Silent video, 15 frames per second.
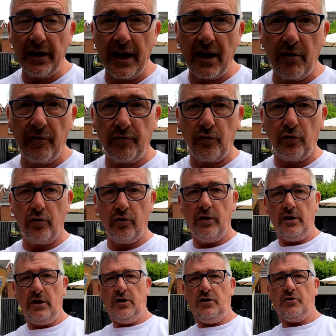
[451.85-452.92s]
it now so
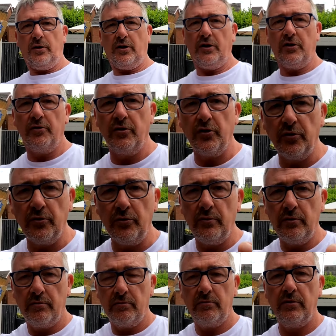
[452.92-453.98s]
I can do,